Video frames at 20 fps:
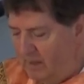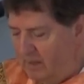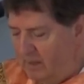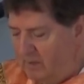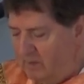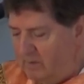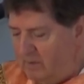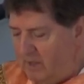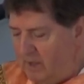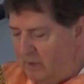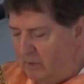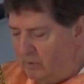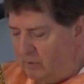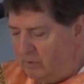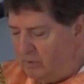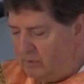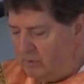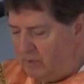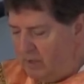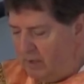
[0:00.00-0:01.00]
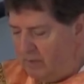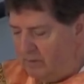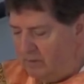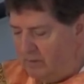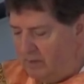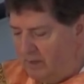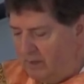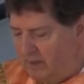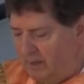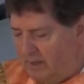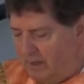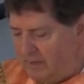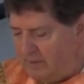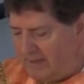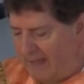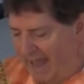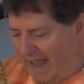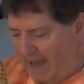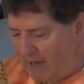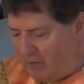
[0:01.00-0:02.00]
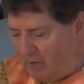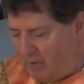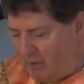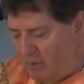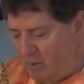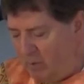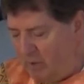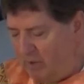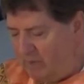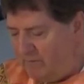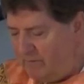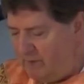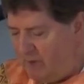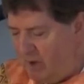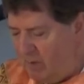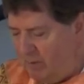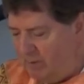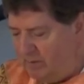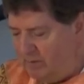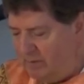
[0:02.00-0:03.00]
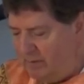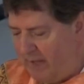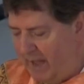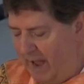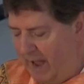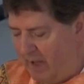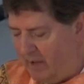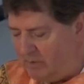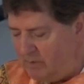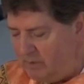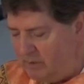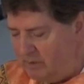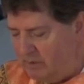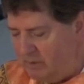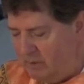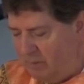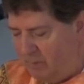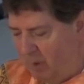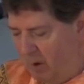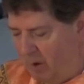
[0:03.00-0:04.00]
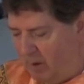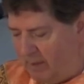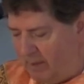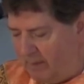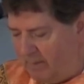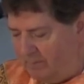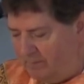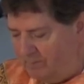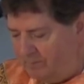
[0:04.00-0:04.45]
The elder son is angry. He won't even go into the house, into the party.